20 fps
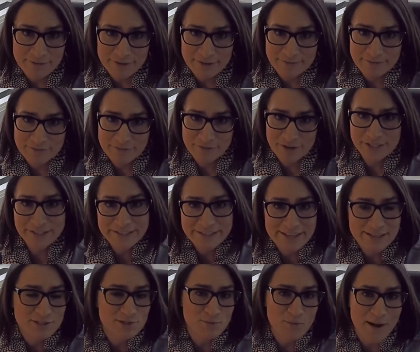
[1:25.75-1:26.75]
And frankly,
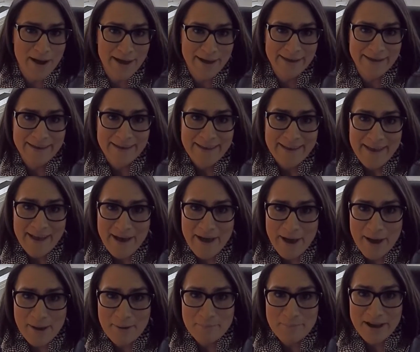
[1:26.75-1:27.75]
that's why
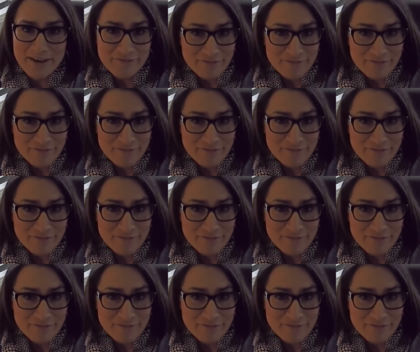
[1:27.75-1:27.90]
my